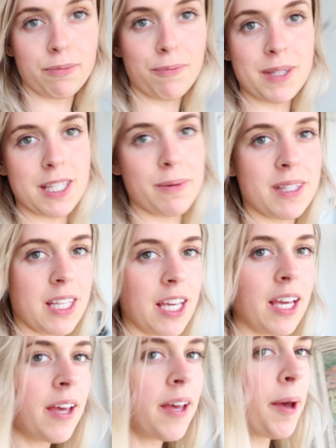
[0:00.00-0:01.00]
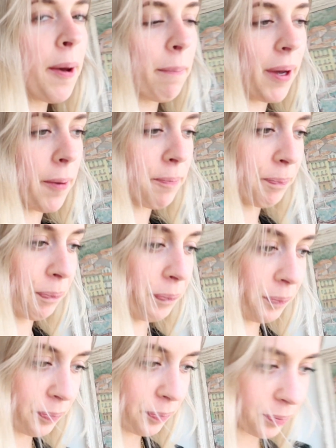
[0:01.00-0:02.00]
been busy. But
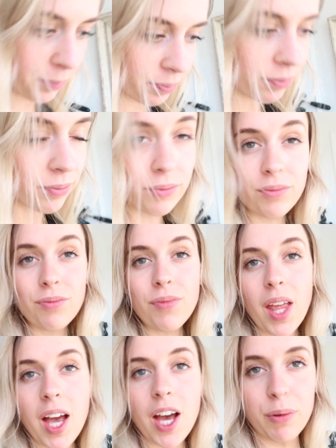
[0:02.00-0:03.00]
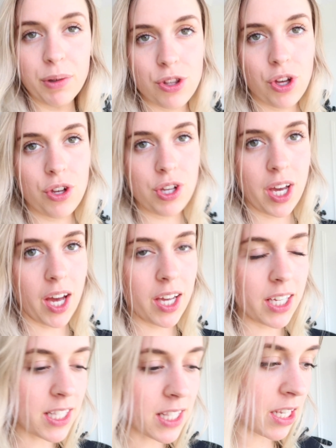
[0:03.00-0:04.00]
I will show you
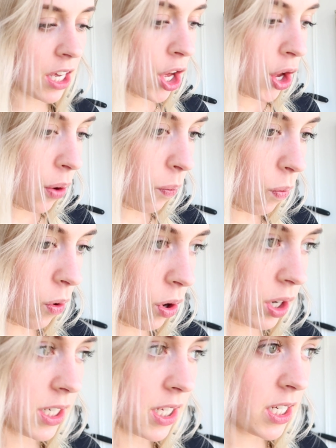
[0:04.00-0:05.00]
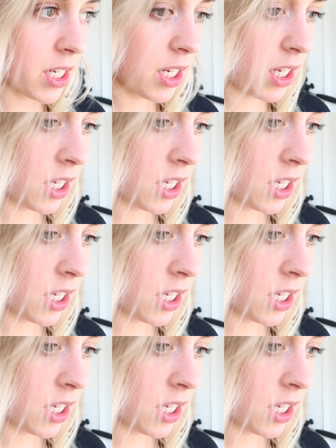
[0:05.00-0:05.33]
guys what